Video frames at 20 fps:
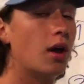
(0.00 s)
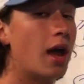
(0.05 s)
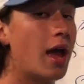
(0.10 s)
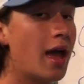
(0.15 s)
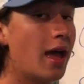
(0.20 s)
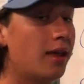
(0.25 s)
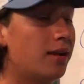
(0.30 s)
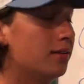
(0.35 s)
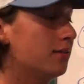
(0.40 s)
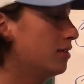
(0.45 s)

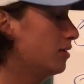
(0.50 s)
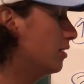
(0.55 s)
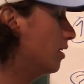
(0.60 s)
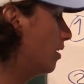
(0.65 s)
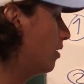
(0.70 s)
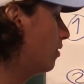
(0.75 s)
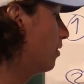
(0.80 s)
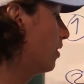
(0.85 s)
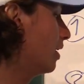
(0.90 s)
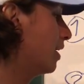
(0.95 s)
And
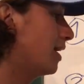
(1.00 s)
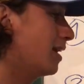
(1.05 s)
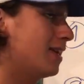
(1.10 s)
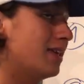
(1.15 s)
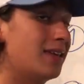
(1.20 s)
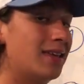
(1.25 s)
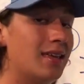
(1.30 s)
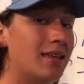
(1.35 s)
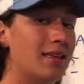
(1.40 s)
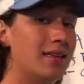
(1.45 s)

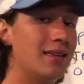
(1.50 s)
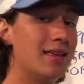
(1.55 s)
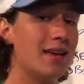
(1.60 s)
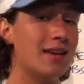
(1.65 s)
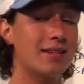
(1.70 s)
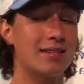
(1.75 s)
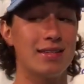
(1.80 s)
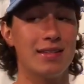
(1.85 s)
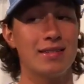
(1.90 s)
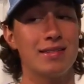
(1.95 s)

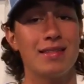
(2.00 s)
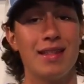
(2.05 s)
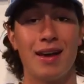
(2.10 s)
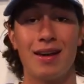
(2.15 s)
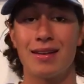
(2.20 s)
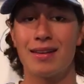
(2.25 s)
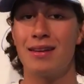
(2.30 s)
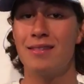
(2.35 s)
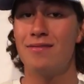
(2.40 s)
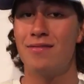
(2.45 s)
yes, it's
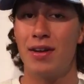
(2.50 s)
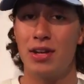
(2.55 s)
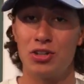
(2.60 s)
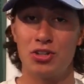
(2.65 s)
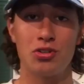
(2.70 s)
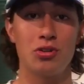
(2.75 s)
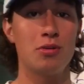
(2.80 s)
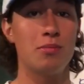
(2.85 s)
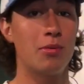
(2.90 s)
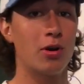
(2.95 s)
not
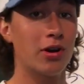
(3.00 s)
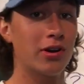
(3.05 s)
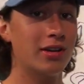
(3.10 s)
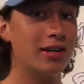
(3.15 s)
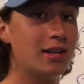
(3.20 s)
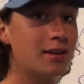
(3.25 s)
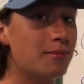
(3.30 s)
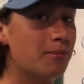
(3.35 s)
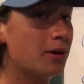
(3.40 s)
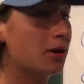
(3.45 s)
conventional
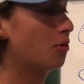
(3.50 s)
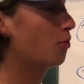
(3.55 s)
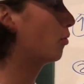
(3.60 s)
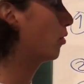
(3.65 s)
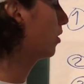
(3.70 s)
marketing, but it